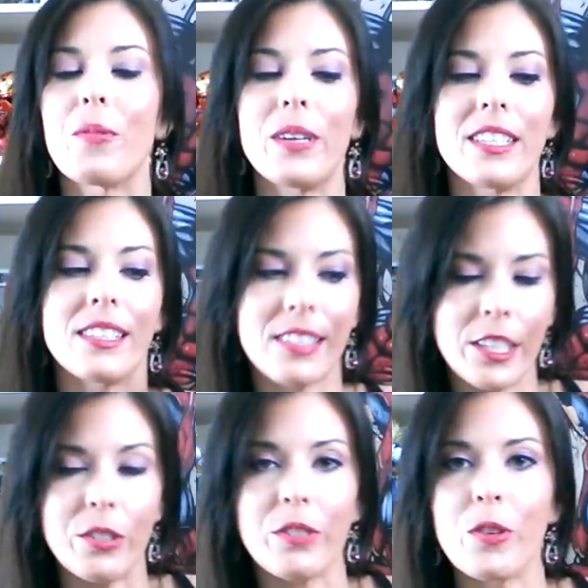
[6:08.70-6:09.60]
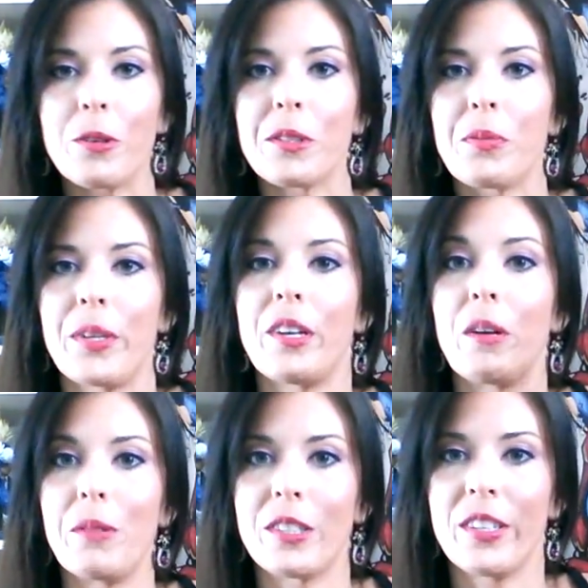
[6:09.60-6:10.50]
was sealed, of course, with our
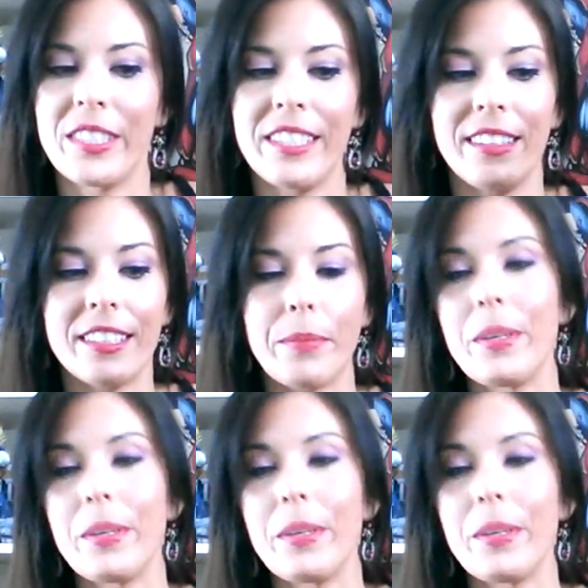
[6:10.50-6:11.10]
brush-on sealant